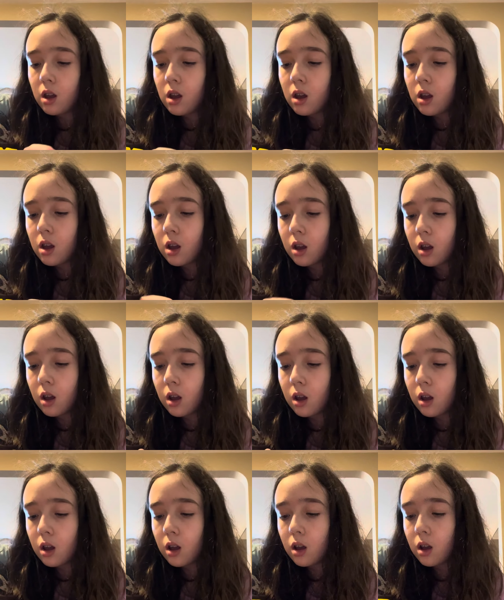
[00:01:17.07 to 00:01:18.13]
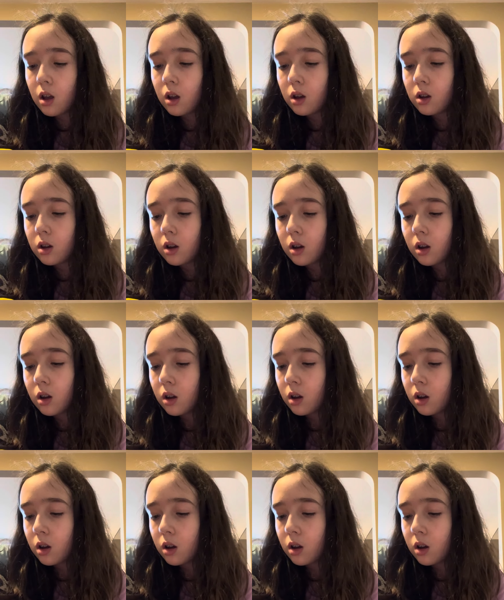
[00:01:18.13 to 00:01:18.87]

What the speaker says: (no one is talking)